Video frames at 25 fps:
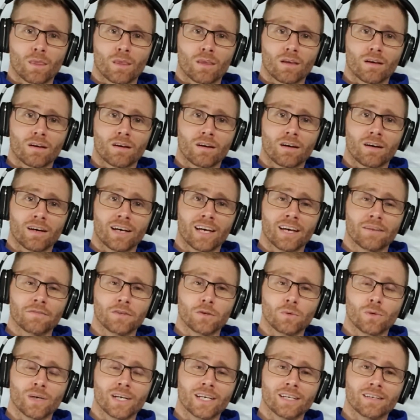
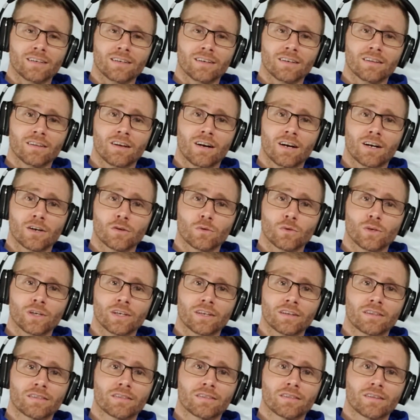heavyweight, along
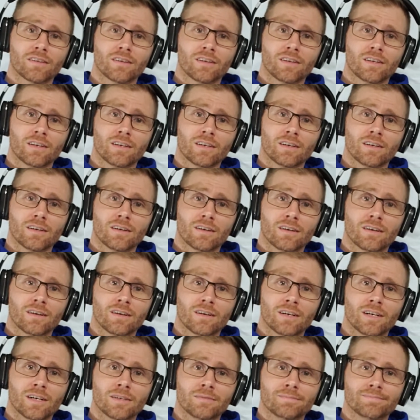with
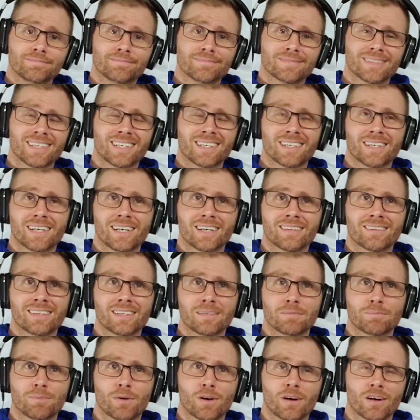I
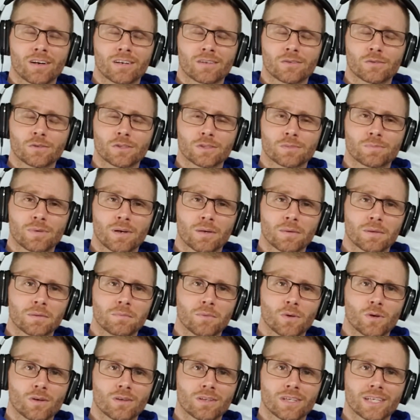think Parker was probably
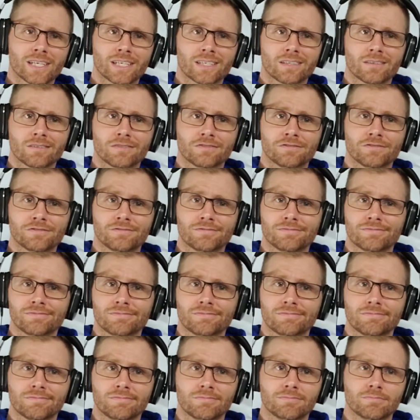more like a
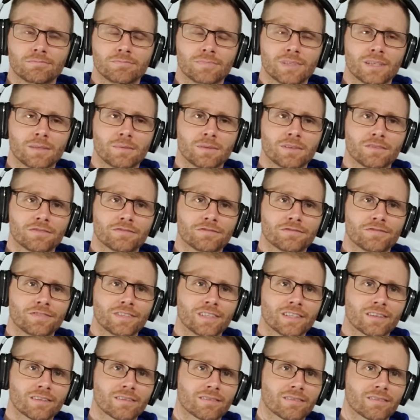maybe
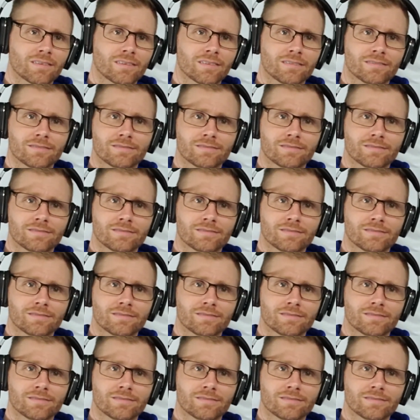fifth